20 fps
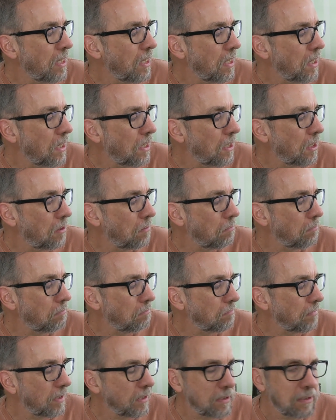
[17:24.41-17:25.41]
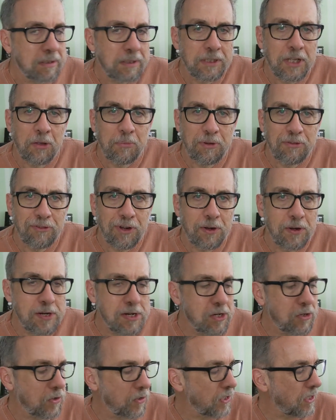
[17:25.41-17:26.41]
I'll be very
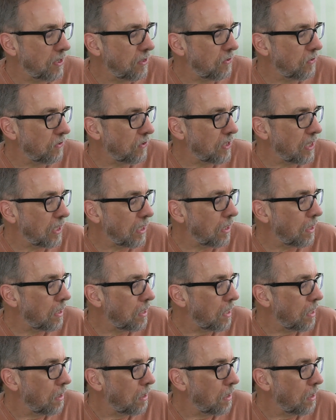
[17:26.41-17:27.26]
interested in seeing.